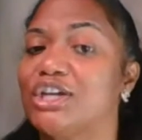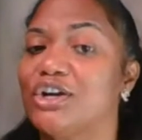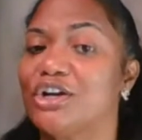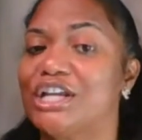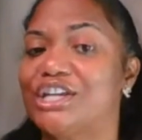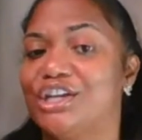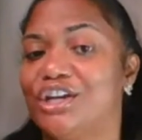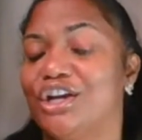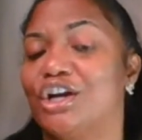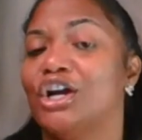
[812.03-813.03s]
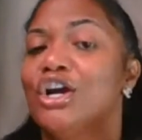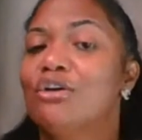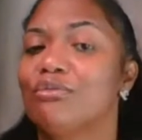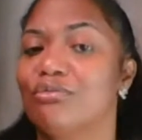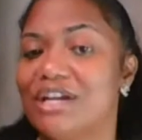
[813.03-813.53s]
30-year
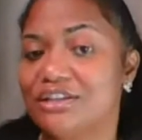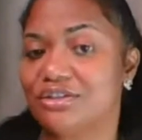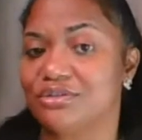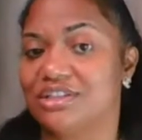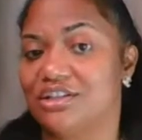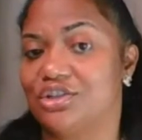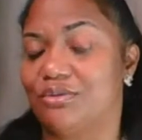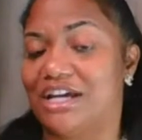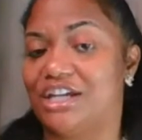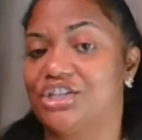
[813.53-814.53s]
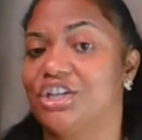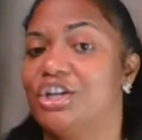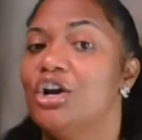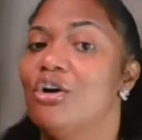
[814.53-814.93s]
rental situation.